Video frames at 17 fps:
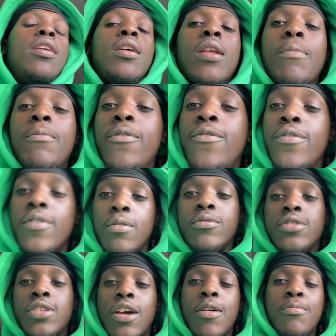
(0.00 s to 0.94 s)
I'm a
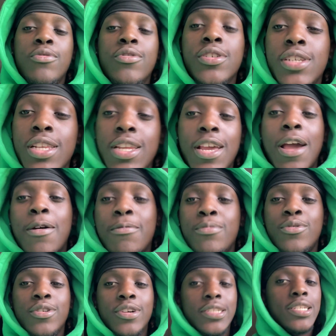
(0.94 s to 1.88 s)
with y'all boys. Lay you
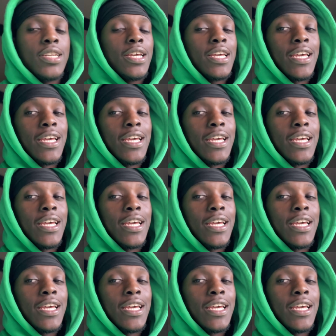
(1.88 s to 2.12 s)
boys.